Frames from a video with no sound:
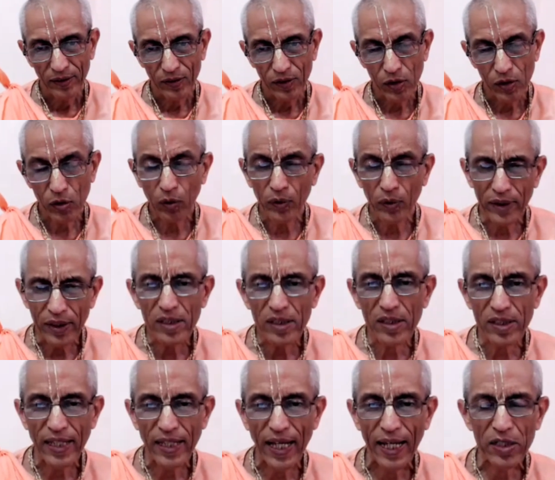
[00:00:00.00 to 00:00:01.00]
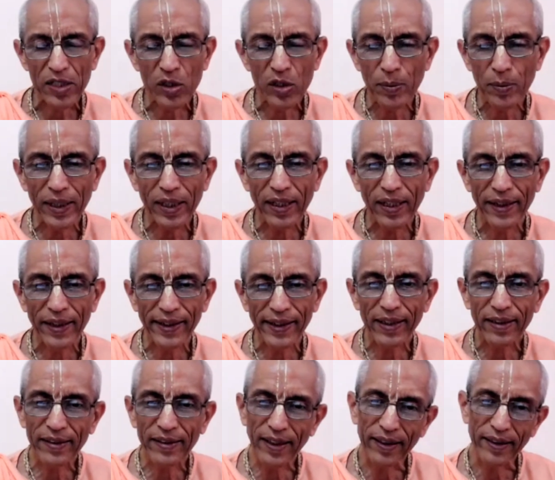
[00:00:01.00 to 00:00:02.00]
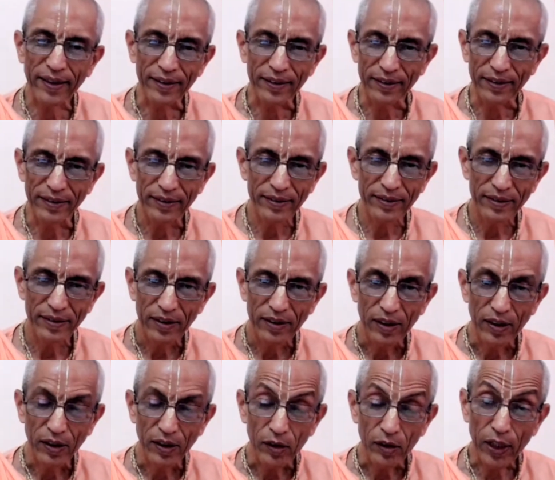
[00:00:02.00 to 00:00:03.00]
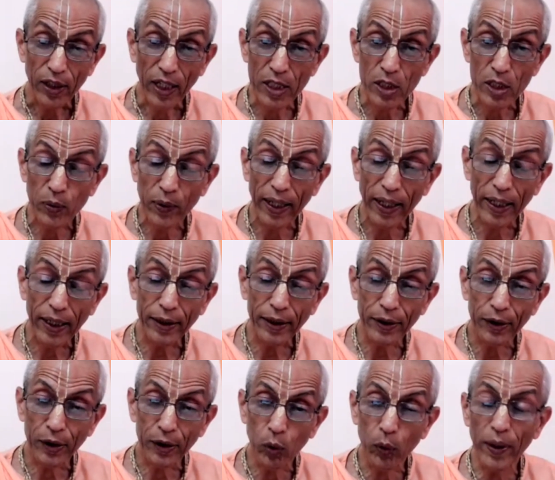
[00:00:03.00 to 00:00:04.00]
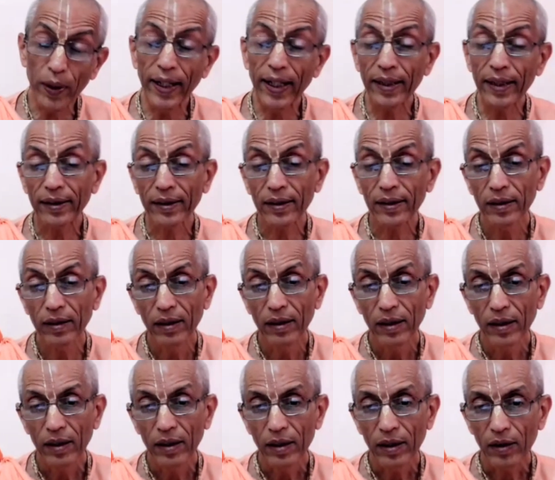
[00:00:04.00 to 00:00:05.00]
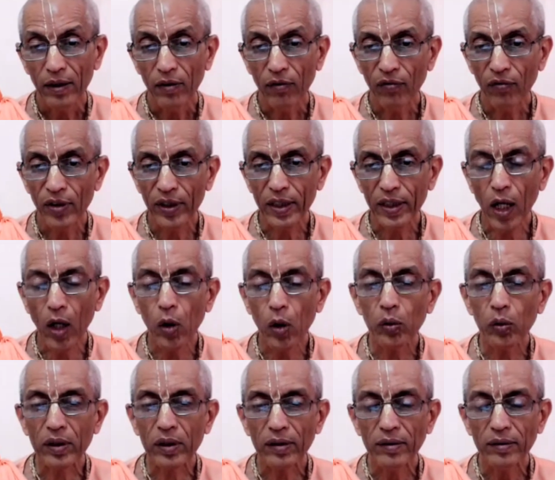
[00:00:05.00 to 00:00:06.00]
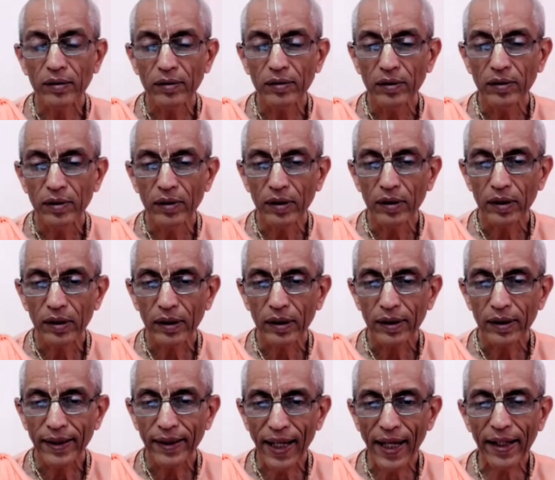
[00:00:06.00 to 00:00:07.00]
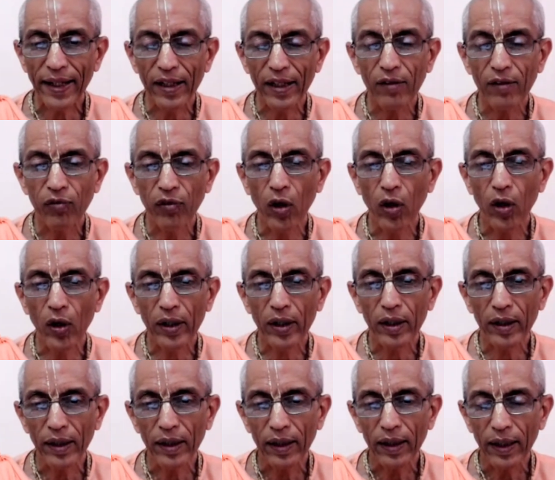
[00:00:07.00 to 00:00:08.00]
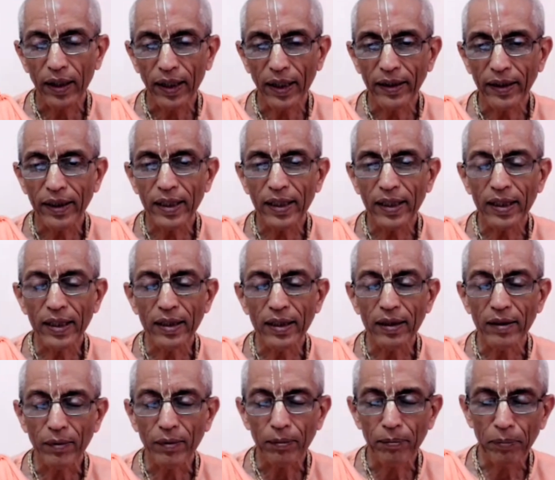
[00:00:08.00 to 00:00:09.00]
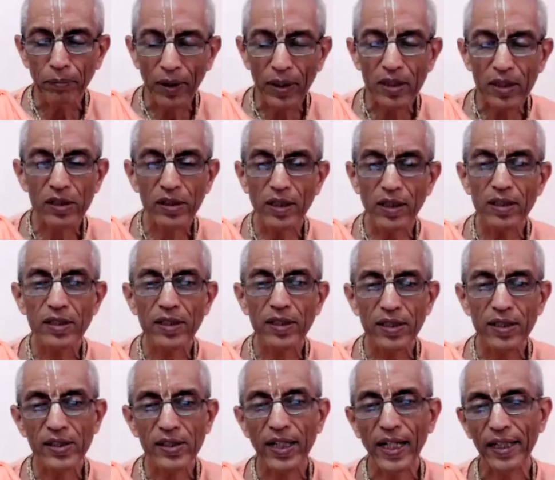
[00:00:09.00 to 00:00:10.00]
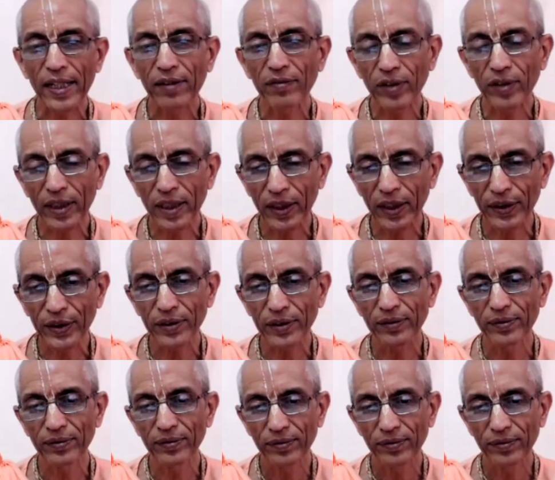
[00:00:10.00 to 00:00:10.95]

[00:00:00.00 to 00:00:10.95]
So this has to be corrected. That's why do it without caring for any personal sense gratification.